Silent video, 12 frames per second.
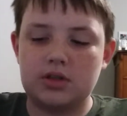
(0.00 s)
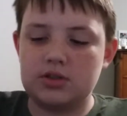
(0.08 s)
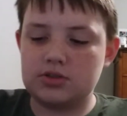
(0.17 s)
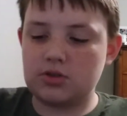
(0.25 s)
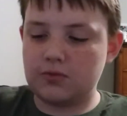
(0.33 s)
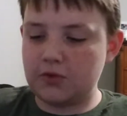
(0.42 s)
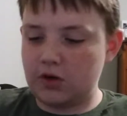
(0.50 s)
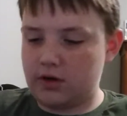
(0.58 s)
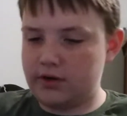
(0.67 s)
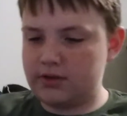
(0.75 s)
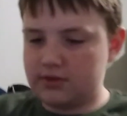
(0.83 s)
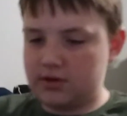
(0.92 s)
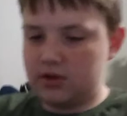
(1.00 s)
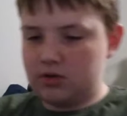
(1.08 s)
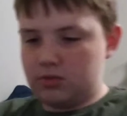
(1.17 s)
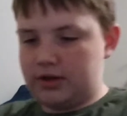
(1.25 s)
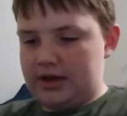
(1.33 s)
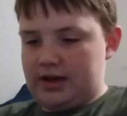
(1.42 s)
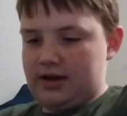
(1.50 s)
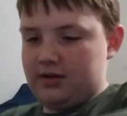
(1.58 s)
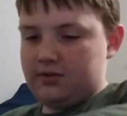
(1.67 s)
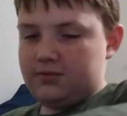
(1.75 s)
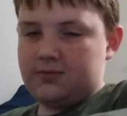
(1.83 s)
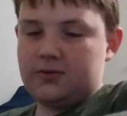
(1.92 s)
So first, we have